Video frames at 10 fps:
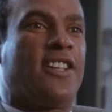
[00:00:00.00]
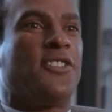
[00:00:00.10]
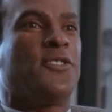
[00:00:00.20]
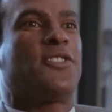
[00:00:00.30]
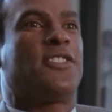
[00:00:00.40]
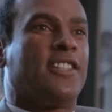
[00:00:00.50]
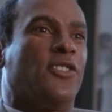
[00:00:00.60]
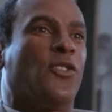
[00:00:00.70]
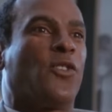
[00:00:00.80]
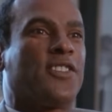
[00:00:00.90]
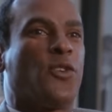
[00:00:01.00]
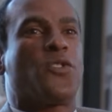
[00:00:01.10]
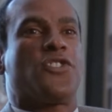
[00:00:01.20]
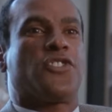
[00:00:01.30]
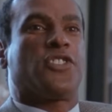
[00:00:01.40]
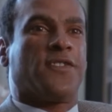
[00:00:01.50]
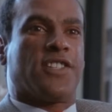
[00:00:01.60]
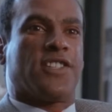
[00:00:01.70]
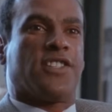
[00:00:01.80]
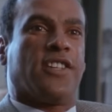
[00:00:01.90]
used the North Oakland
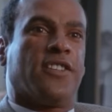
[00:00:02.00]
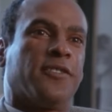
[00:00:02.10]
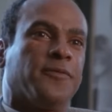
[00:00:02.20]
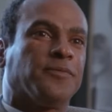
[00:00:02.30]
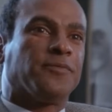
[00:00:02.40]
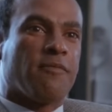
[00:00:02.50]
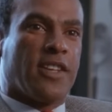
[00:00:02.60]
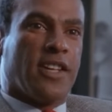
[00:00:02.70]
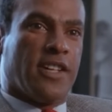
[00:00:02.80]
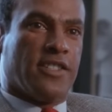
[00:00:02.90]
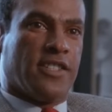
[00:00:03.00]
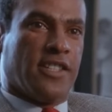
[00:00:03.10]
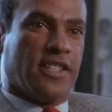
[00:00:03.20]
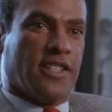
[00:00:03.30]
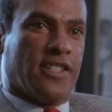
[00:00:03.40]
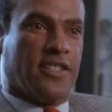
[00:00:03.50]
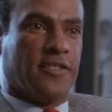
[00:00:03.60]
Service Center as the